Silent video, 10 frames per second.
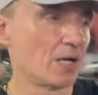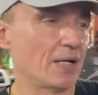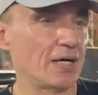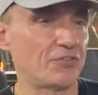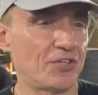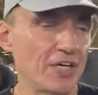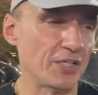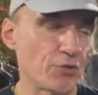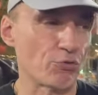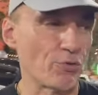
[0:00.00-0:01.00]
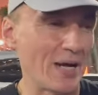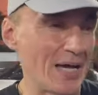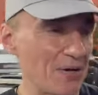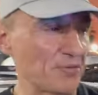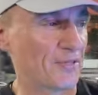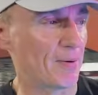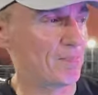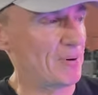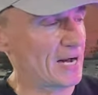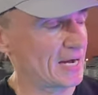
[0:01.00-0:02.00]
Now I take you round the
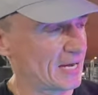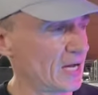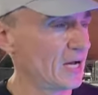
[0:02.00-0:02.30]
back.